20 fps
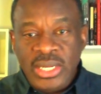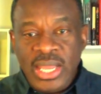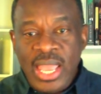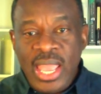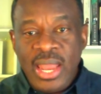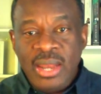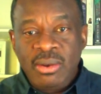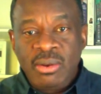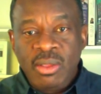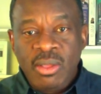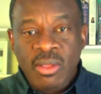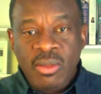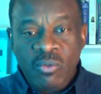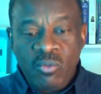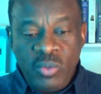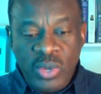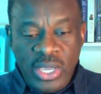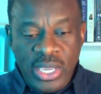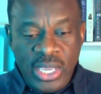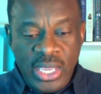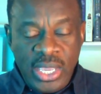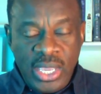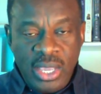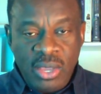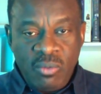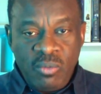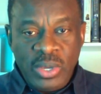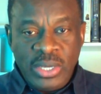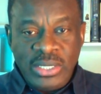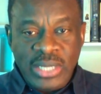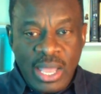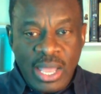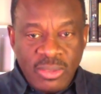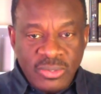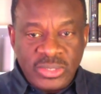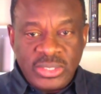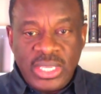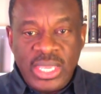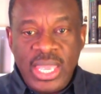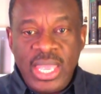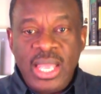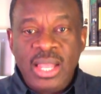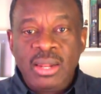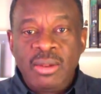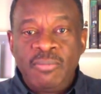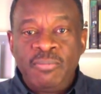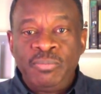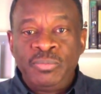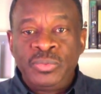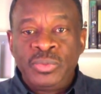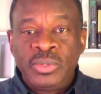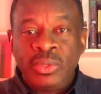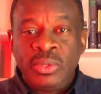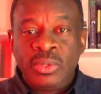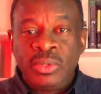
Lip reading: then we downscale,